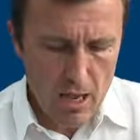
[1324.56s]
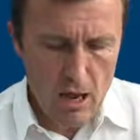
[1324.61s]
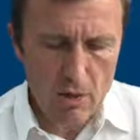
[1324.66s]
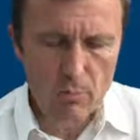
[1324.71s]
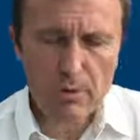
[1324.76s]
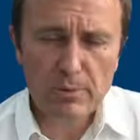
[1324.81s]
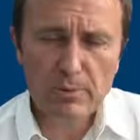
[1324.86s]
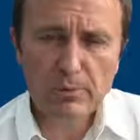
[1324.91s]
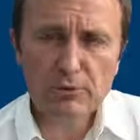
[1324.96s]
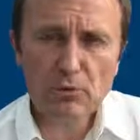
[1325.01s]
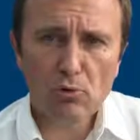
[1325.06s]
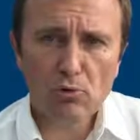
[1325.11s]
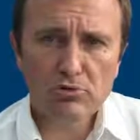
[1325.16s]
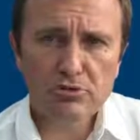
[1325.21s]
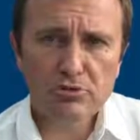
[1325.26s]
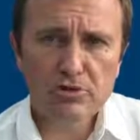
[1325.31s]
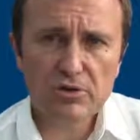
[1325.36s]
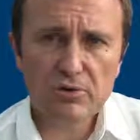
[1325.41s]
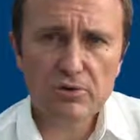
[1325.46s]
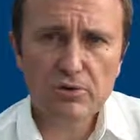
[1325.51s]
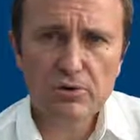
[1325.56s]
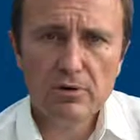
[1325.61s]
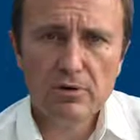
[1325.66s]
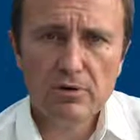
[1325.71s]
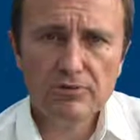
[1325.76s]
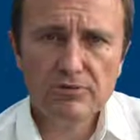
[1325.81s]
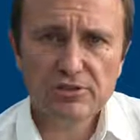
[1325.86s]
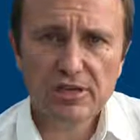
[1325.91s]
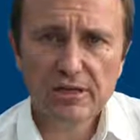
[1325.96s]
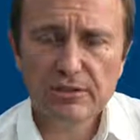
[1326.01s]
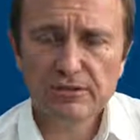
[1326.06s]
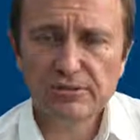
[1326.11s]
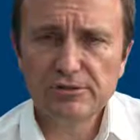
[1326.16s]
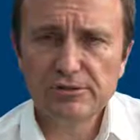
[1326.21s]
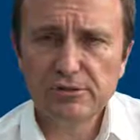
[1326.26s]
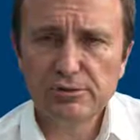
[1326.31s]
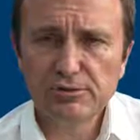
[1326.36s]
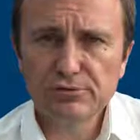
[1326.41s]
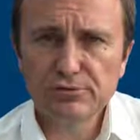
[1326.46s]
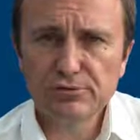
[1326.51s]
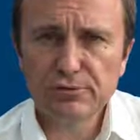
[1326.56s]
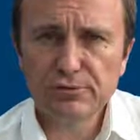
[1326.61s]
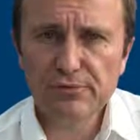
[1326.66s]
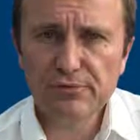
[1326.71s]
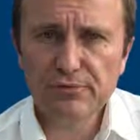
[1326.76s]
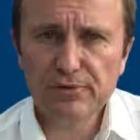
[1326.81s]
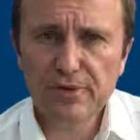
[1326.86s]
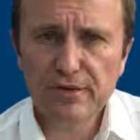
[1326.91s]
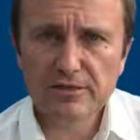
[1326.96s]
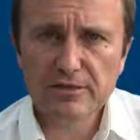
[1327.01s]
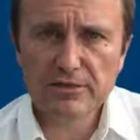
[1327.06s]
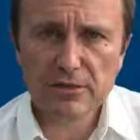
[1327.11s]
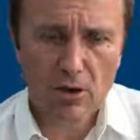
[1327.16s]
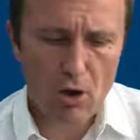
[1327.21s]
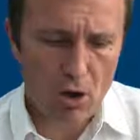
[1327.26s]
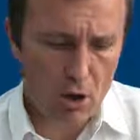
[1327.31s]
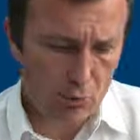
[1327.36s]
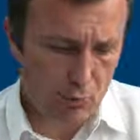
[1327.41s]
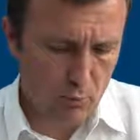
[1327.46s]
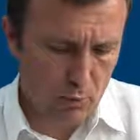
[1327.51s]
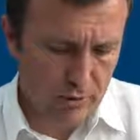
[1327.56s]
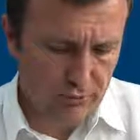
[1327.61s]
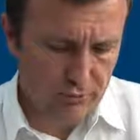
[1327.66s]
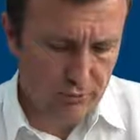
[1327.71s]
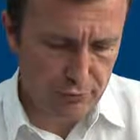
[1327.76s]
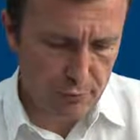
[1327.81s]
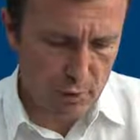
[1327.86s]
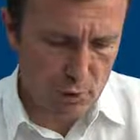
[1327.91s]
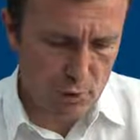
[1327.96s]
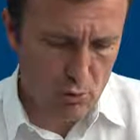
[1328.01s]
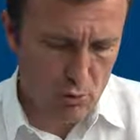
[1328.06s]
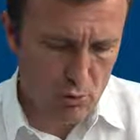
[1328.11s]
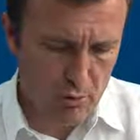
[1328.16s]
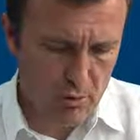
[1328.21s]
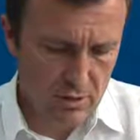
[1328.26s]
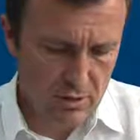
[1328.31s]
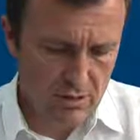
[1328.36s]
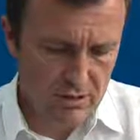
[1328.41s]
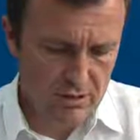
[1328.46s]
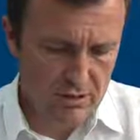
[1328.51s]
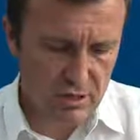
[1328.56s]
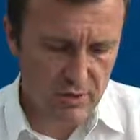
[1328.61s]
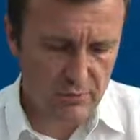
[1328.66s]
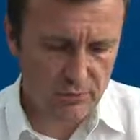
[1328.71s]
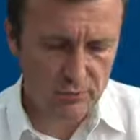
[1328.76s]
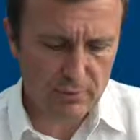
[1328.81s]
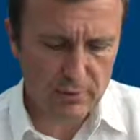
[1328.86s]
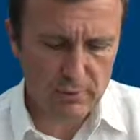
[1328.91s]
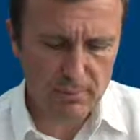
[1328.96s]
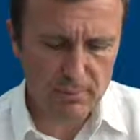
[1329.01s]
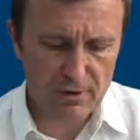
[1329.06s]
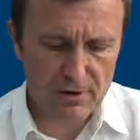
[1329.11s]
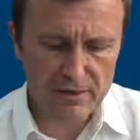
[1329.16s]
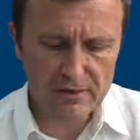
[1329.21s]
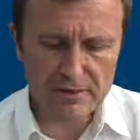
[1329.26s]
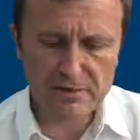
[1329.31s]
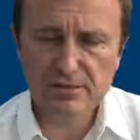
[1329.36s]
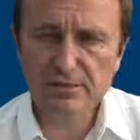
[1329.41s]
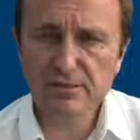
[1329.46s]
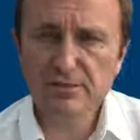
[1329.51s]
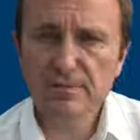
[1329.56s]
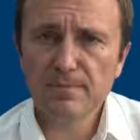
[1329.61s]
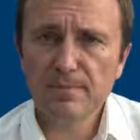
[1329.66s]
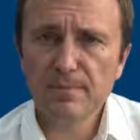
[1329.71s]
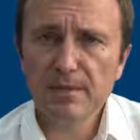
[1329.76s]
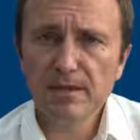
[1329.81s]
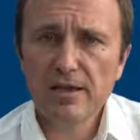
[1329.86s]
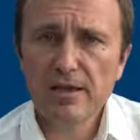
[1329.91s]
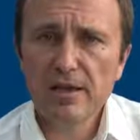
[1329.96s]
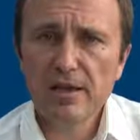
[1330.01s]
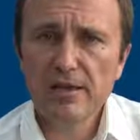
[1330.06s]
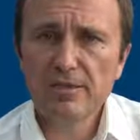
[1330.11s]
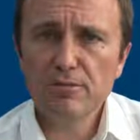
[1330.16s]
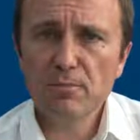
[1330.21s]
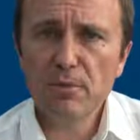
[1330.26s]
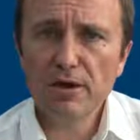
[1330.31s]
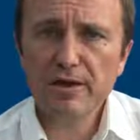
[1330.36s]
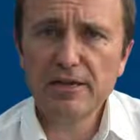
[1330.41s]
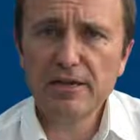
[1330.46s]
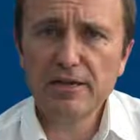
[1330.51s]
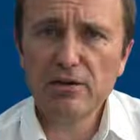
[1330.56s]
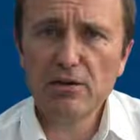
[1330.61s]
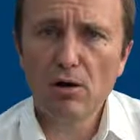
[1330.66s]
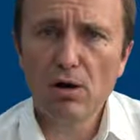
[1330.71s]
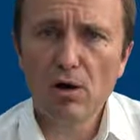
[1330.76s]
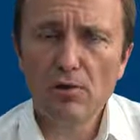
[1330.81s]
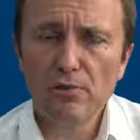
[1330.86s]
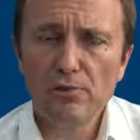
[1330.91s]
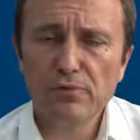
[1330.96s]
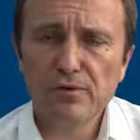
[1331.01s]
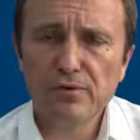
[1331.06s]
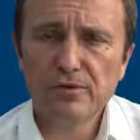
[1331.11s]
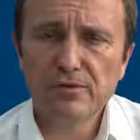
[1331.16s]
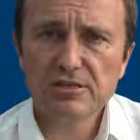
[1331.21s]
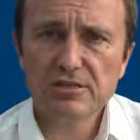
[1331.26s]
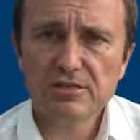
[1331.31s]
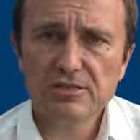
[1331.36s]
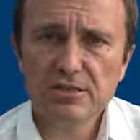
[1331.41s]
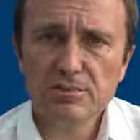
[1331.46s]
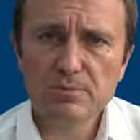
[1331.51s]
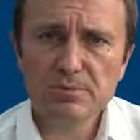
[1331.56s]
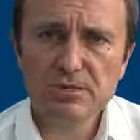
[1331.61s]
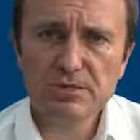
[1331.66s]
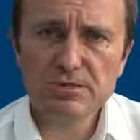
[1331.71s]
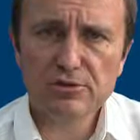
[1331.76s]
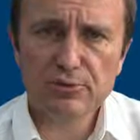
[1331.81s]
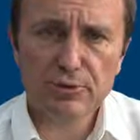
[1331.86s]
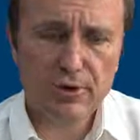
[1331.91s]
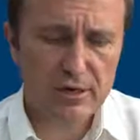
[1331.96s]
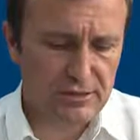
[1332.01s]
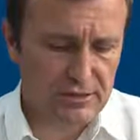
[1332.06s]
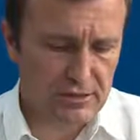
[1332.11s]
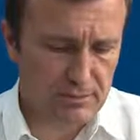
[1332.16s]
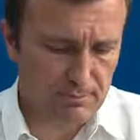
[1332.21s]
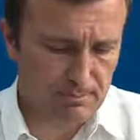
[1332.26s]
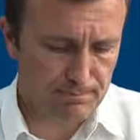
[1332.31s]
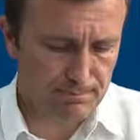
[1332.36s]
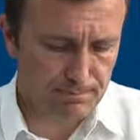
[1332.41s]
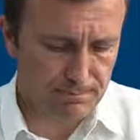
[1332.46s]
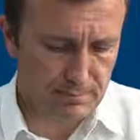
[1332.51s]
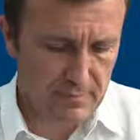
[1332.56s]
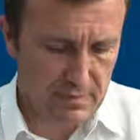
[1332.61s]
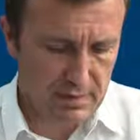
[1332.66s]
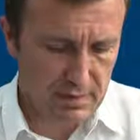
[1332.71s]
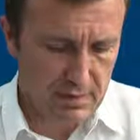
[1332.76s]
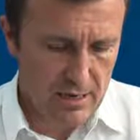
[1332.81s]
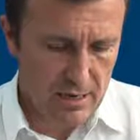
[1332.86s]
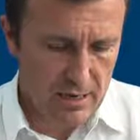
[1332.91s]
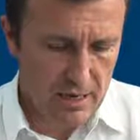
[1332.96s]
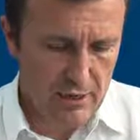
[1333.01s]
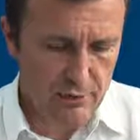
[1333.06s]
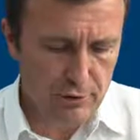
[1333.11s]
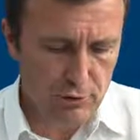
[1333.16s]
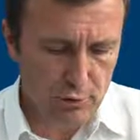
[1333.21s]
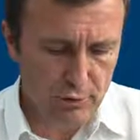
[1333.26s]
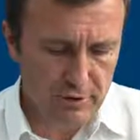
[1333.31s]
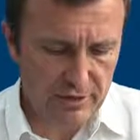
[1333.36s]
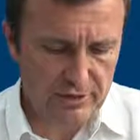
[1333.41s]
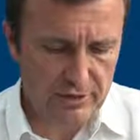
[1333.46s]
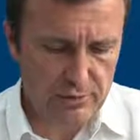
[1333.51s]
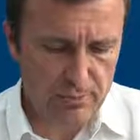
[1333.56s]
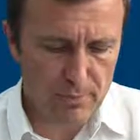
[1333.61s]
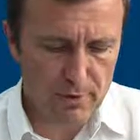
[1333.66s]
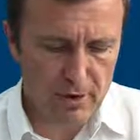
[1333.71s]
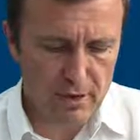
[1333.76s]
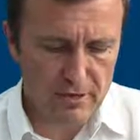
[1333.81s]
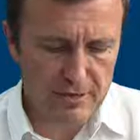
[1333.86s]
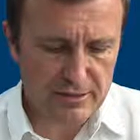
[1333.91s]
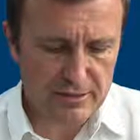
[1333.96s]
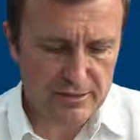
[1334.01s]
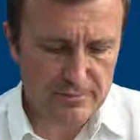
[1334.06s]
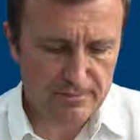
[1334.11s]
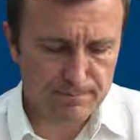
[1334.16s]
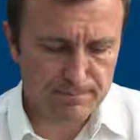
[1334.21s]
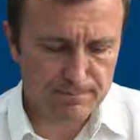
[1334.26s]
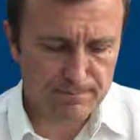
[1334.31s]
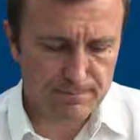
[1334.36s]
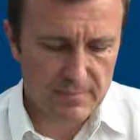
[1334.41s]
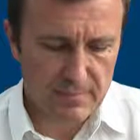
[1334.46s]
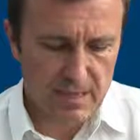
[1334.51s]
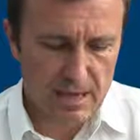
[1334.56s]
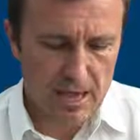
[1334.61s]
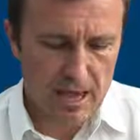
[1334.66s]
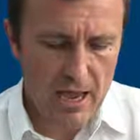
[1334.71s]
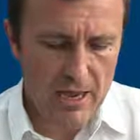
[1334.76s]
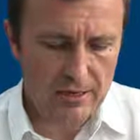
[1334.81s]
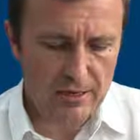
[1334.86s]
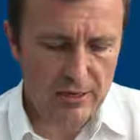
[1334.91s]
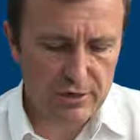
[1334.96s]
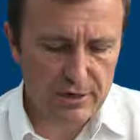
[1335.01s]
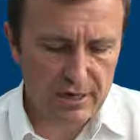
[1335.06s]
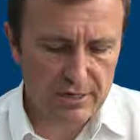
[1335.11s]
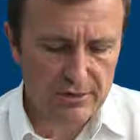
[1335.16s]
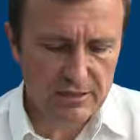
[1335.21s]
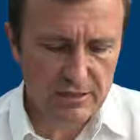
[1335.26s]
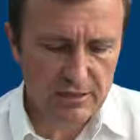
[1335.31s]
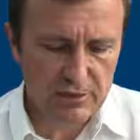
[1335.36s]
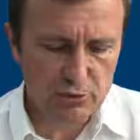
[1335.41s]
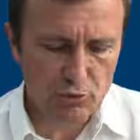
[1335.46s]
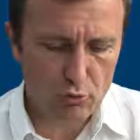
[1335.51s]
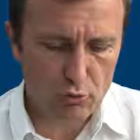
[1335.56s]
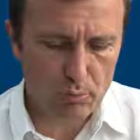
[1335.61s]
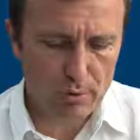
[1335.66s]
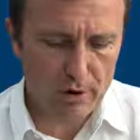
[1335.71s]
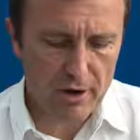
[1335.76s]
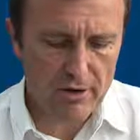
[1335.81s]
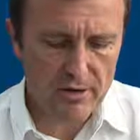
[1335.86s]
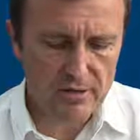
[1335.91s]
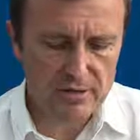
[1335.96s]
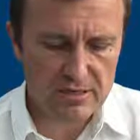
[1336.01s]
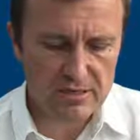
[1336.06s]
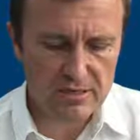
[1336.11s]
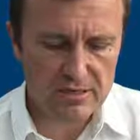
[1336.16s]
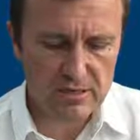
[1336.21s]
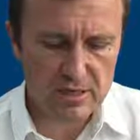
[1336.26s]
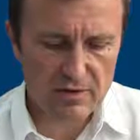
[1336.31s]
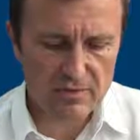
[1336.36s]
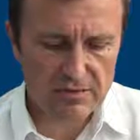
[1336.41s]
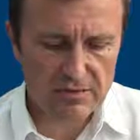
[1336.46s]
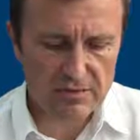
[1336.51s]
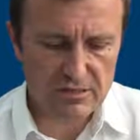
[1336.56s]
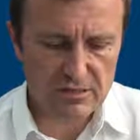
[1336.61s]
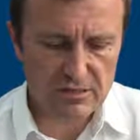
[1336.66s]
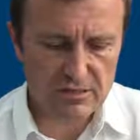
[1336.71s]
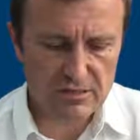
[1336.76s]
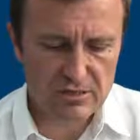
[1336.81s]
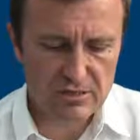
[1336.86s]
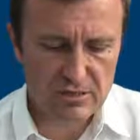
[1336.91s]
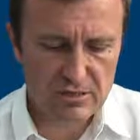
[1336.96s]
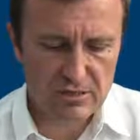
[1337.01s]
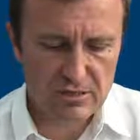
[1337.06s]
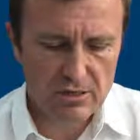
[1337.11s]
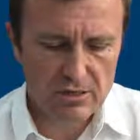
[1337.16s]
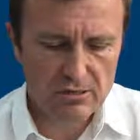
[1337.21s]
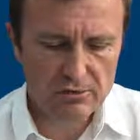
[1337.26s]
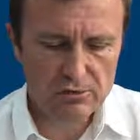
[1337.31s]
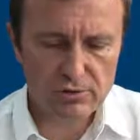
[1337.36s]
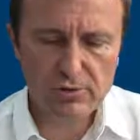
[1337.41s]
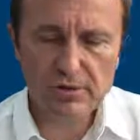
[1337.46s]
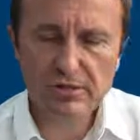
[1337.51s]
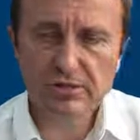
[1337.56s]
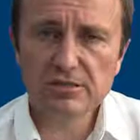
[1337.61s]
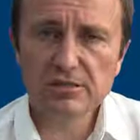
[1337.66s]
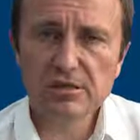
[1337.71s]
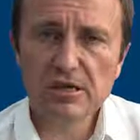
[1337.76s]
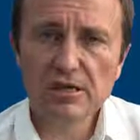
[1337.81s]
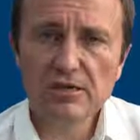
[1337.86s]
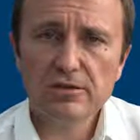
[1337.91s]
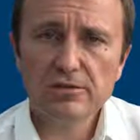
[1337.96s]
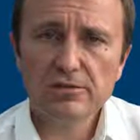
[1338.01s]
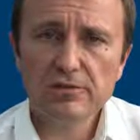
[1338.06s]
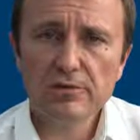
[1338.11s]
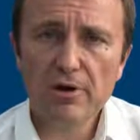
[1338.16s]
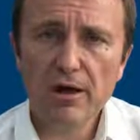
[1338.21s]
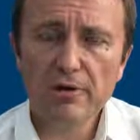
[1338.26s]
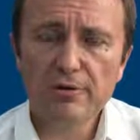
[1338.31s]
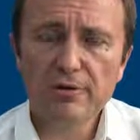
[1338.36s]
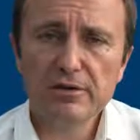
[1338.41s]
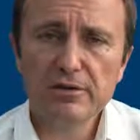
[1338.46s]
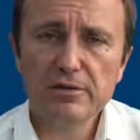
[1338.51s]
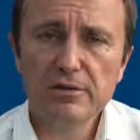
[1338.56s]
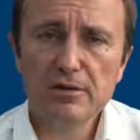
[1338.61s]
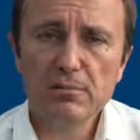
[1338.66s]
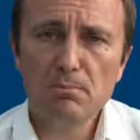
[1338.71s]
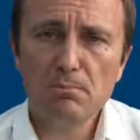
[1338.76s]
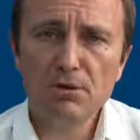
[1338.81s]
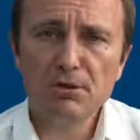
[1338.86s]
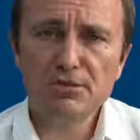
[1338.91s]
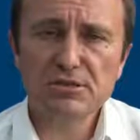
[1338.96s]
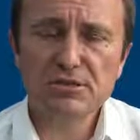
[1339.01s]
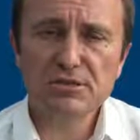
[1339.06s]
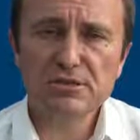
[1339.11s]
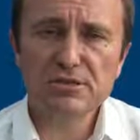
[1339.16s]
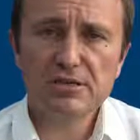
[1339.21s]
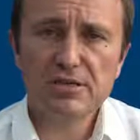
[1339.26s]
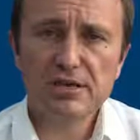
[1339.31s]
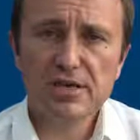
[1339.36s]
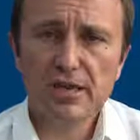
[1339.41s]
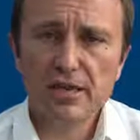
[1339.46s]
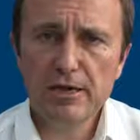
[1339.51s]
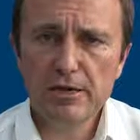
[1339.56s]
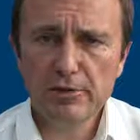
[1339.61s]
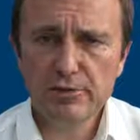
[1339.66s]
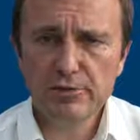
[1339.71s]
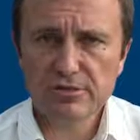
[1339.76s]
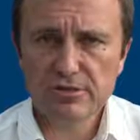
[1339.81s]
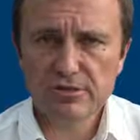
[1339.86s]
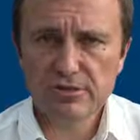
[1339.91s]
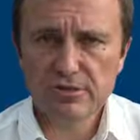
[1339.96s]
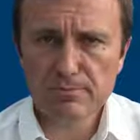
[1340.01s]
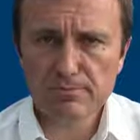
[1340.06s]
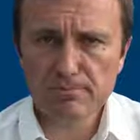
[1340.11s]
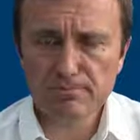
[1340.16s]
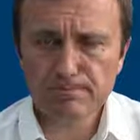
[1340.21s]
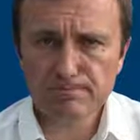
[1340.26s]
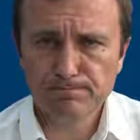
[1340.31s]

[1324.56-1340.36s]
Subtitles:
And we would also challenge you to reflect on what role software plays in the making of systems integration in your enterprise and connecting your products and services to its surrounding business ecosystem.